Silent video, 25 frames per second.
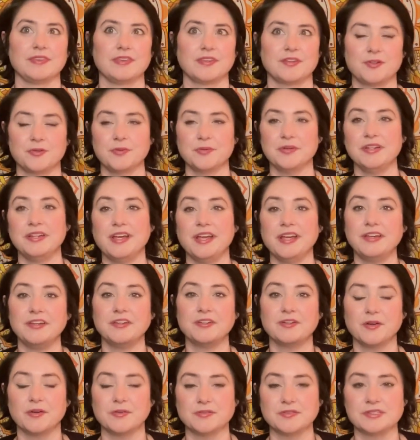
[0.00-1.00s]
create
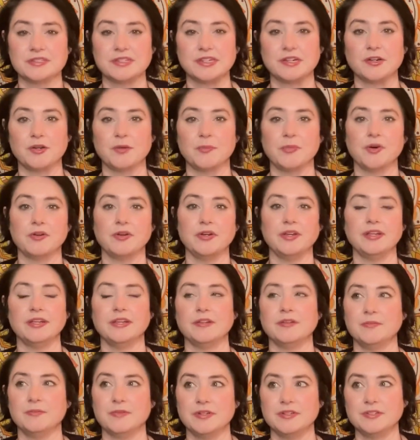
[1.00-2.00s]
your own ceremony
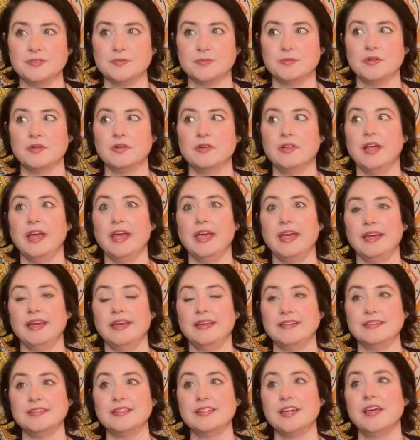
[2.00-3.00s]
and ritual,
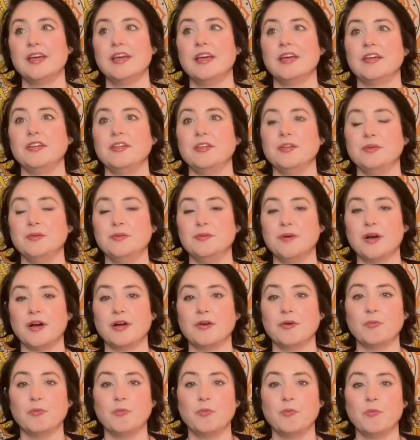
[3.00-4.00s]
and you
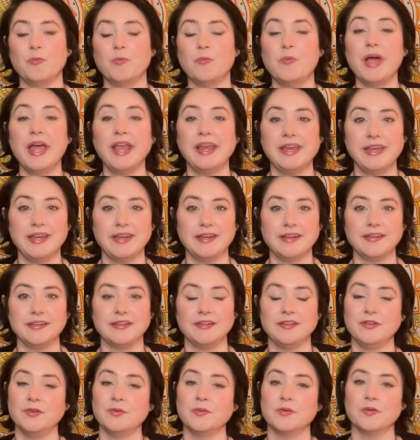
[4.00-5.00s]
are
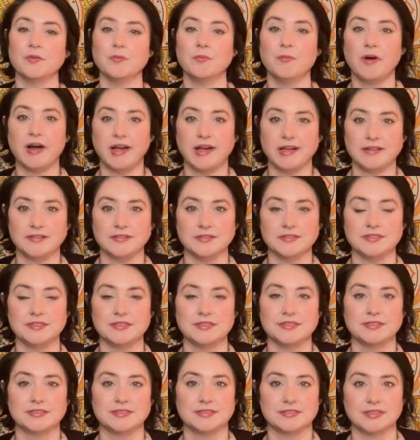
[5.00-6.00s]
wedding your
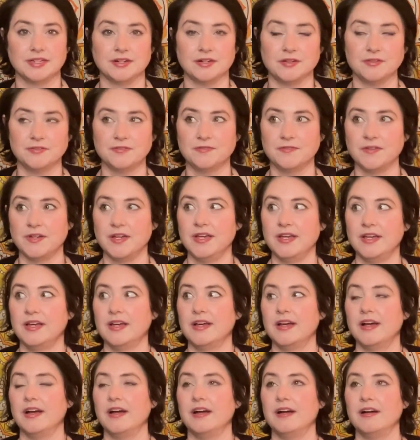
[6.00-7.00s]
wild self.
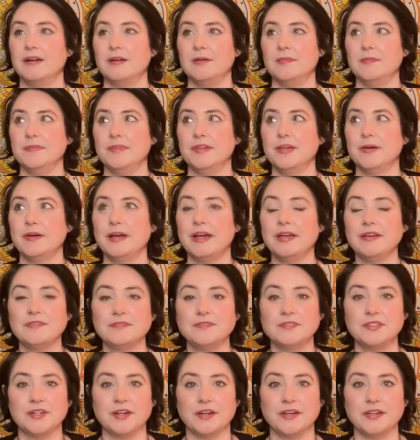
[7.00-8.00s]
Now I
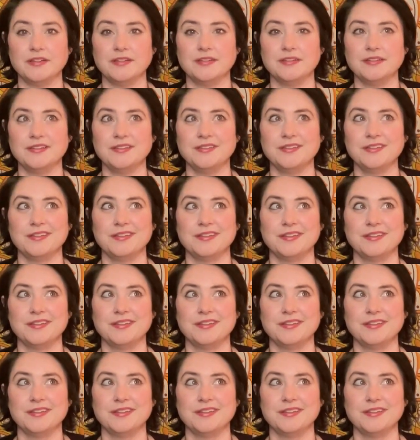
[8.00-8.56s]
have done